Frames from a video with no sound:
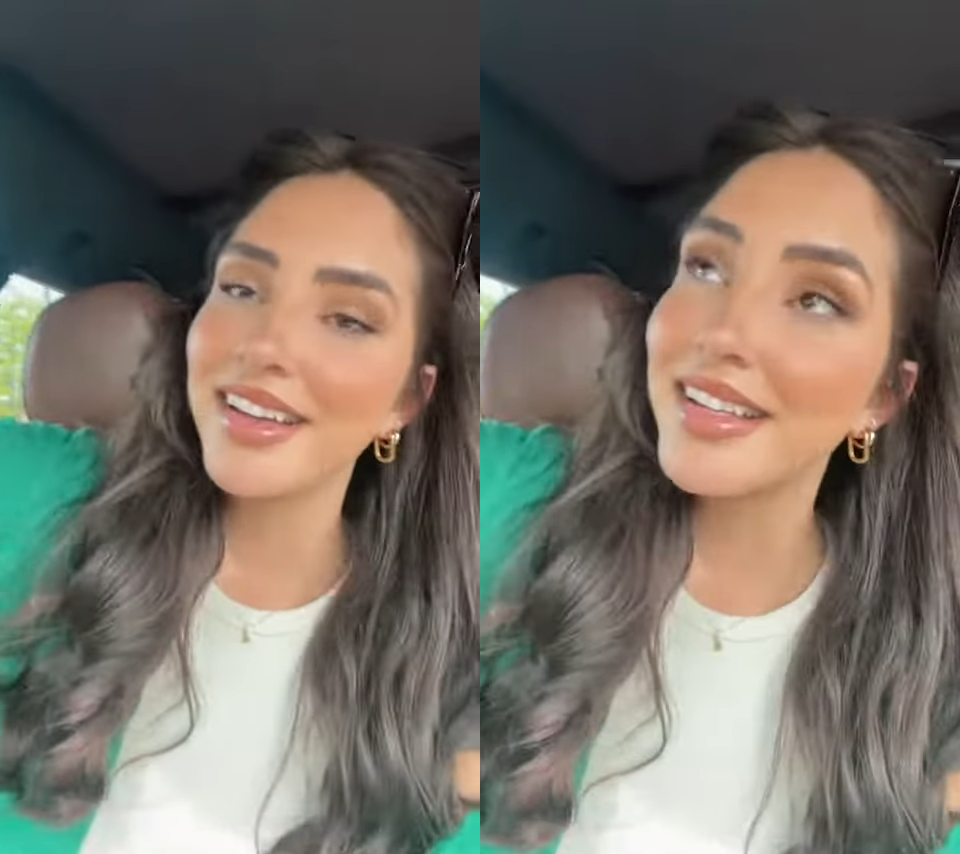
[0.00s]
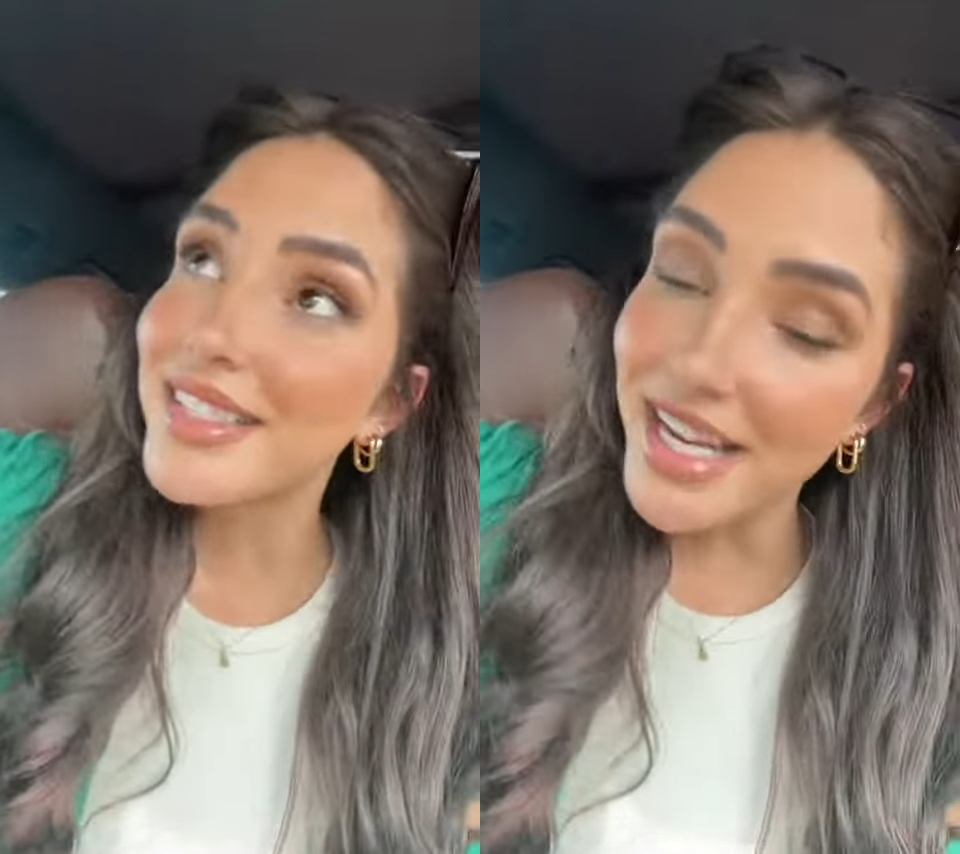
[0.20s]

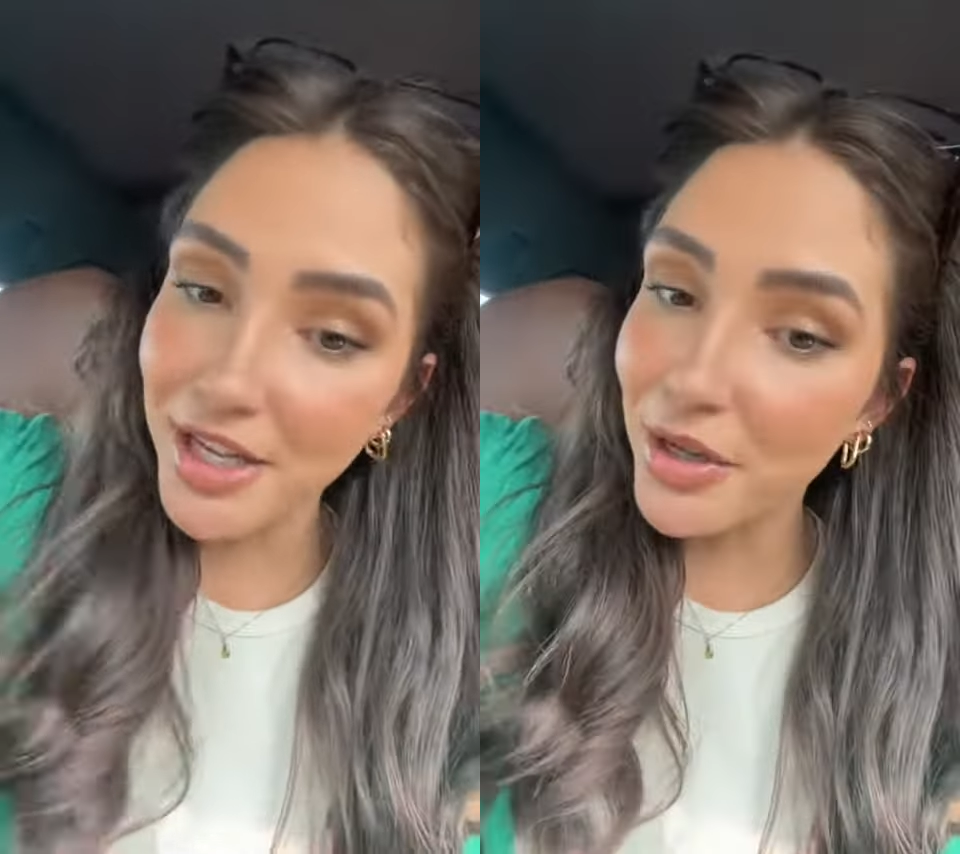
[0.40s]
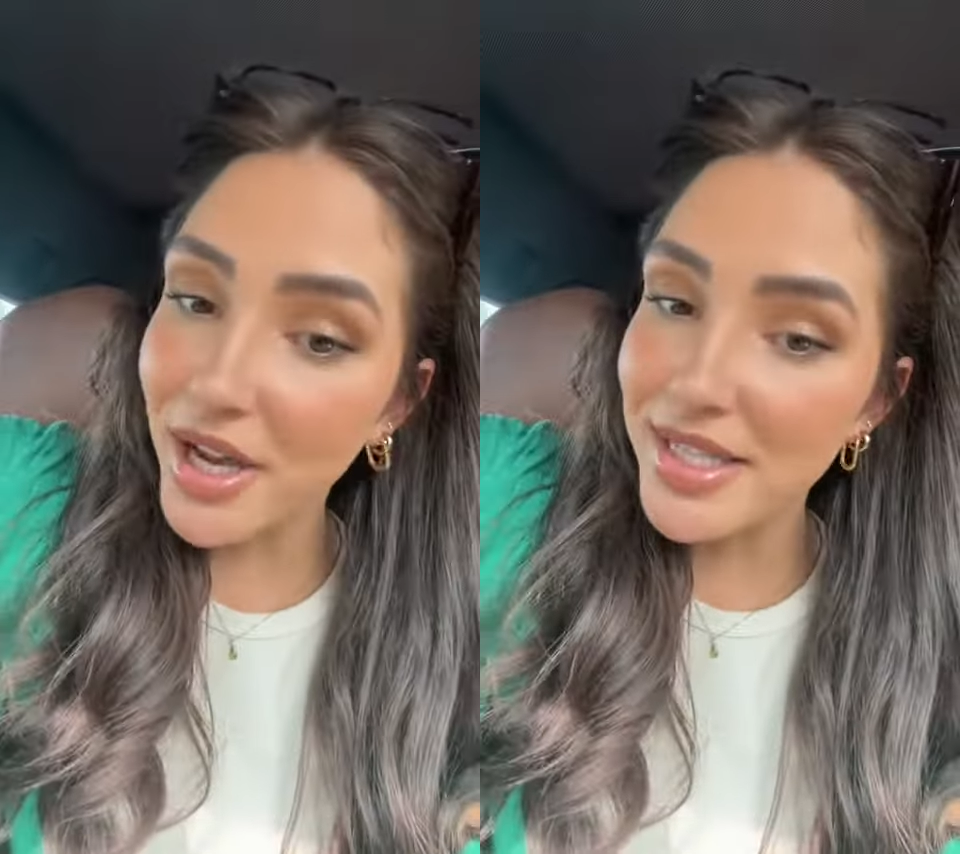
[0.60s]

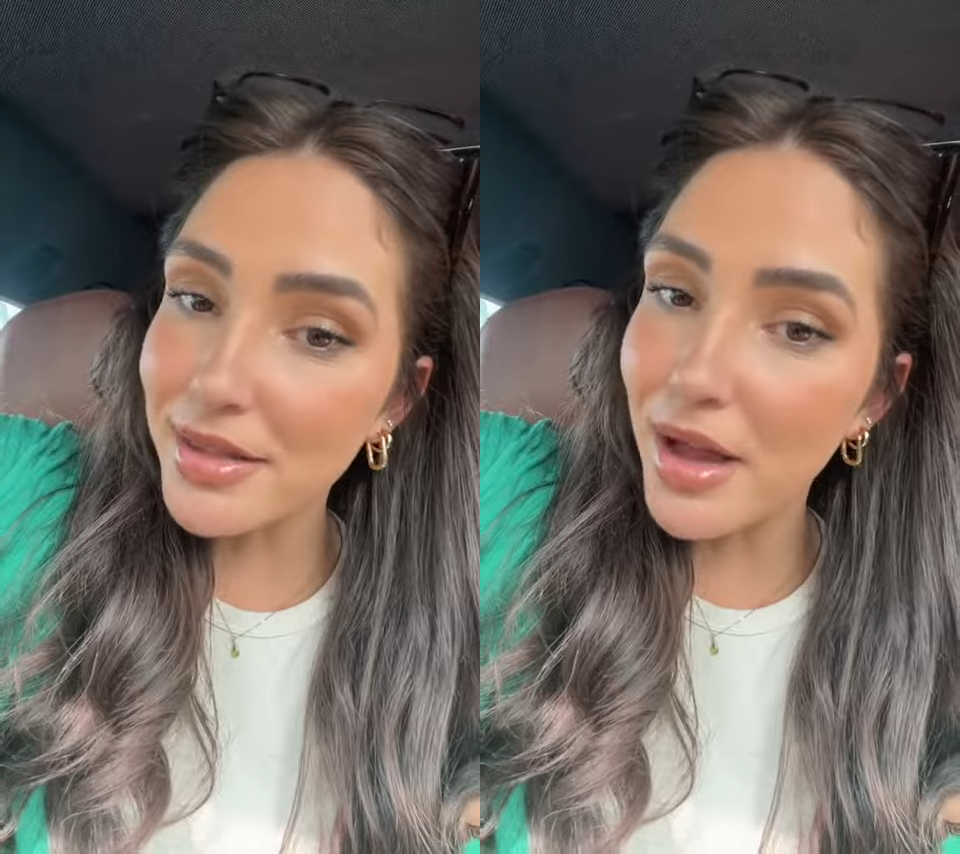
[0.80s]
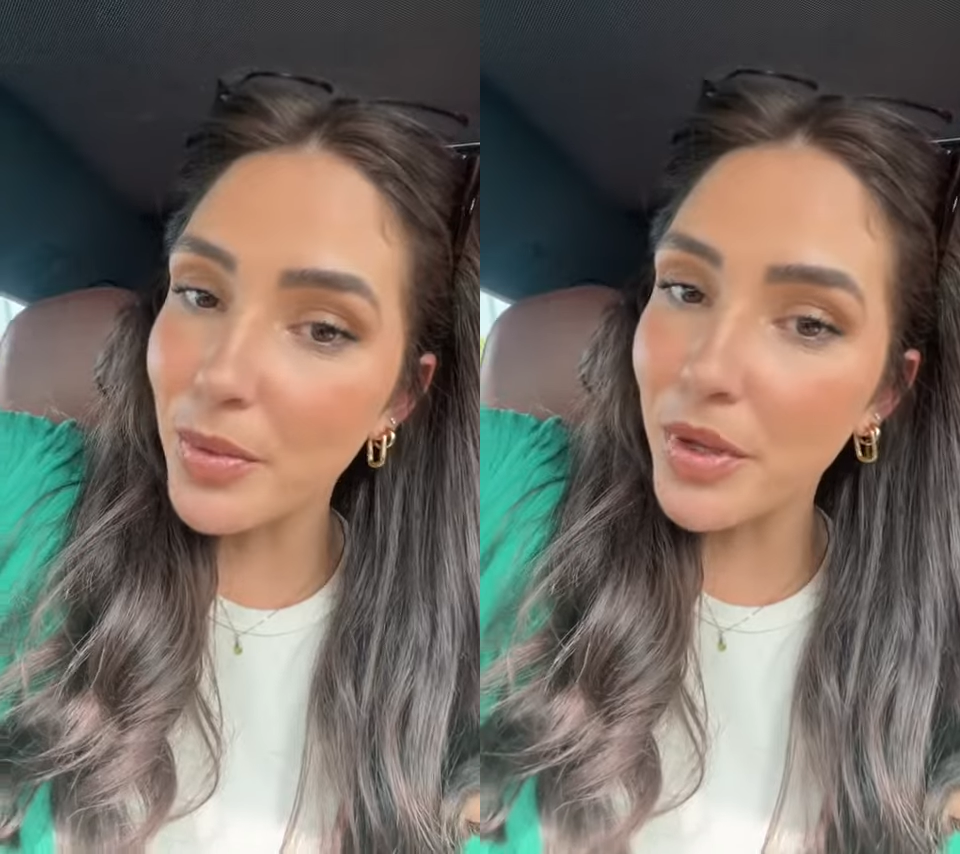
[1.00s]
Taking you
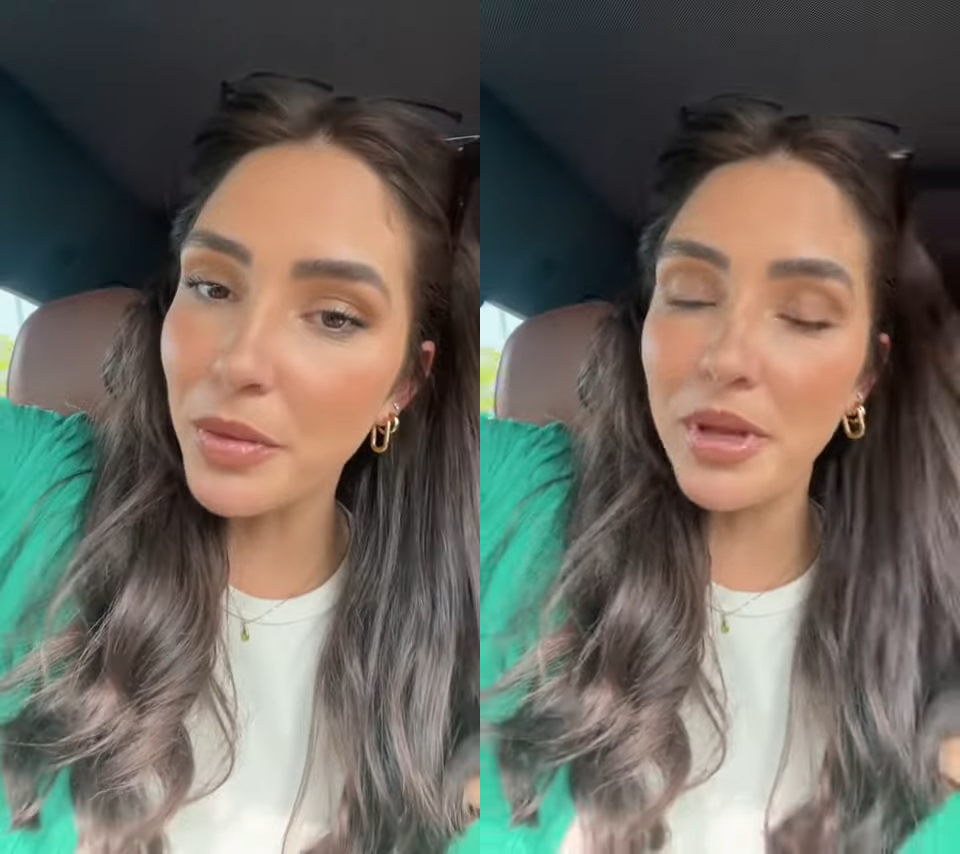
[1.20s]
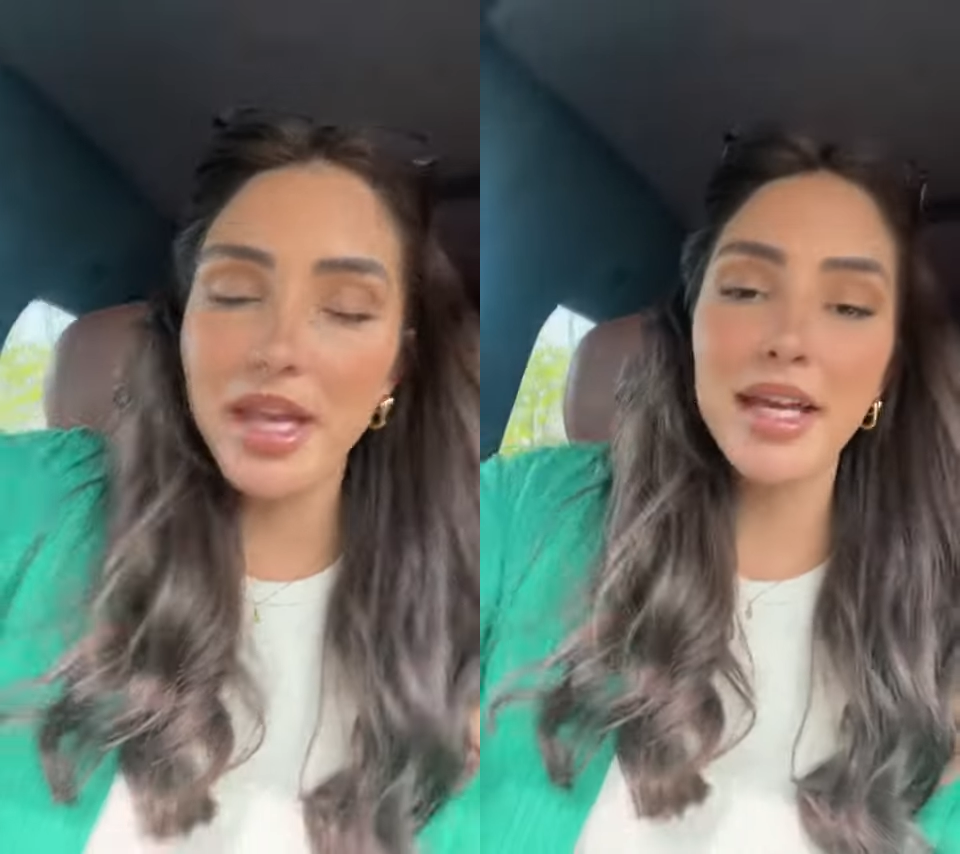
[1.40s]
guys along
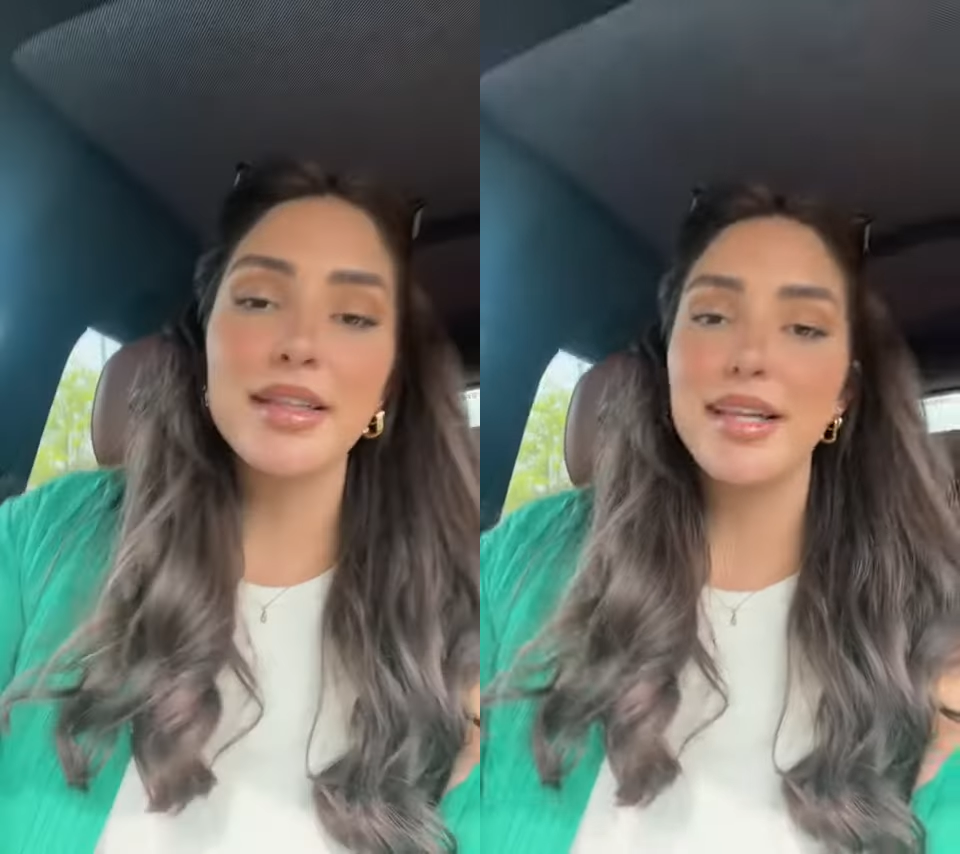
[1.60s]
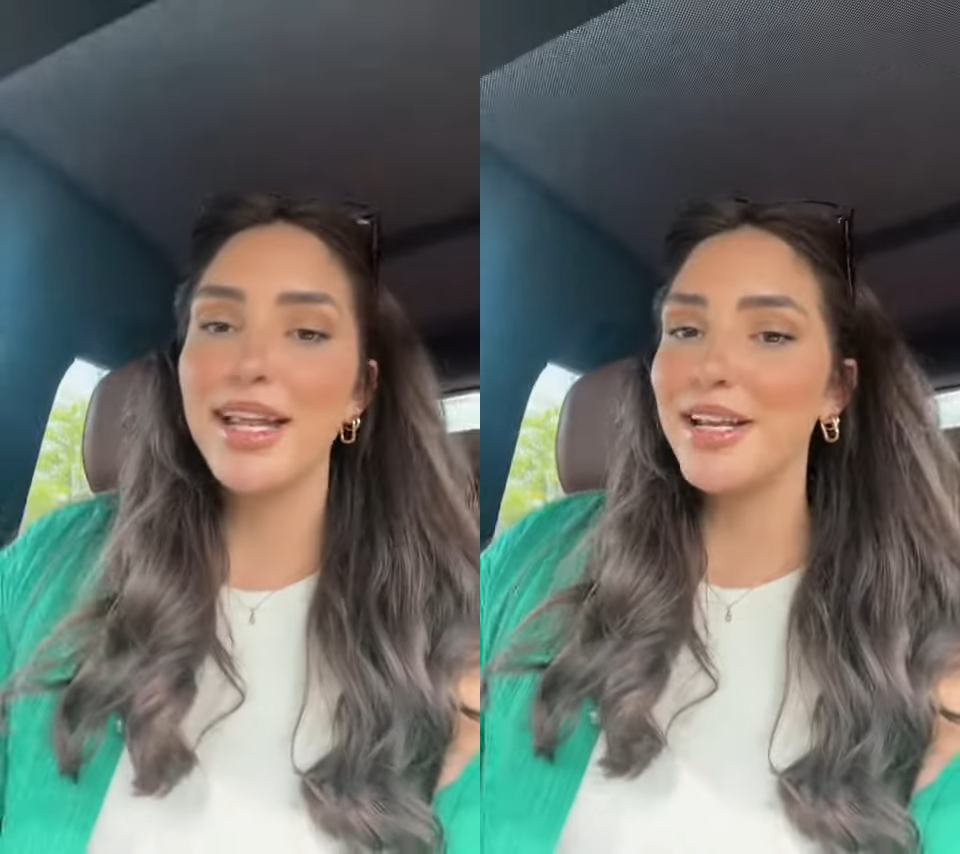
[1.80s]
with me
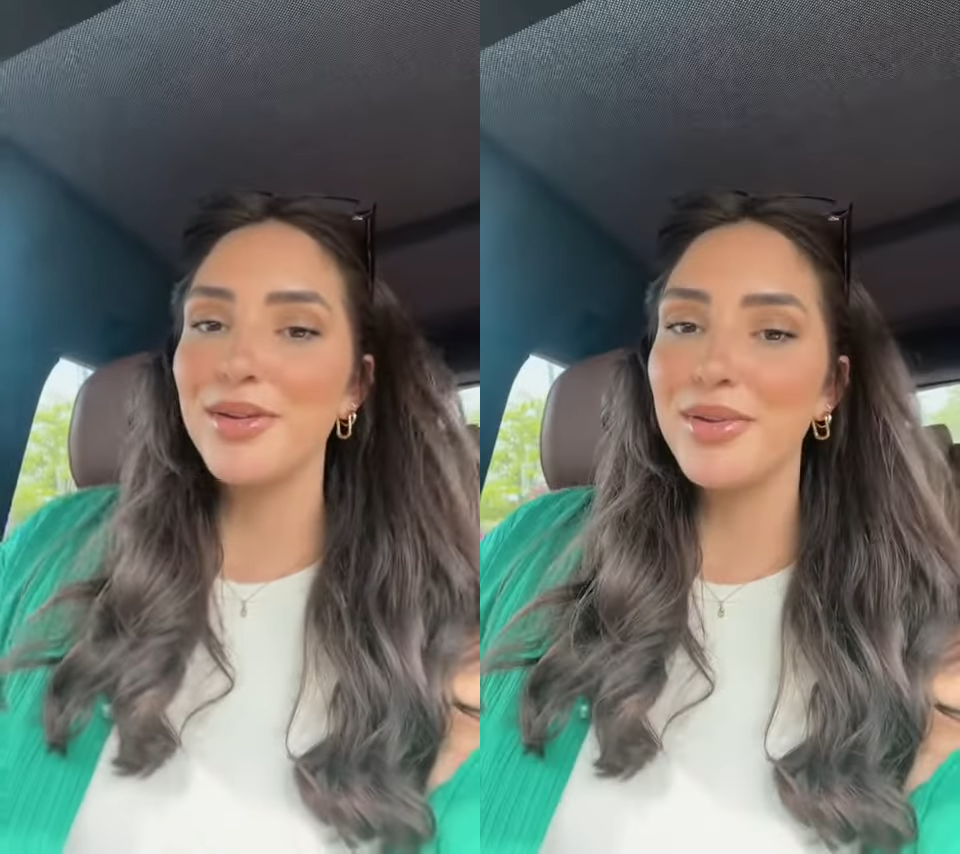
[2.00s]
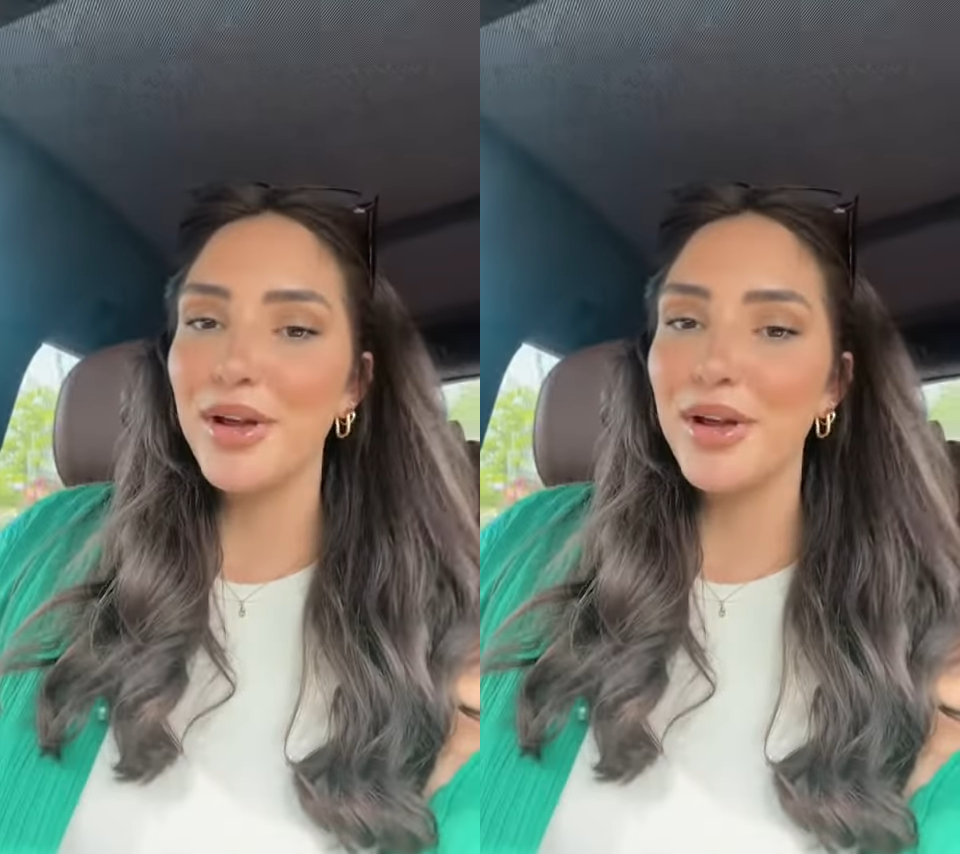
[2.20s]
and letting you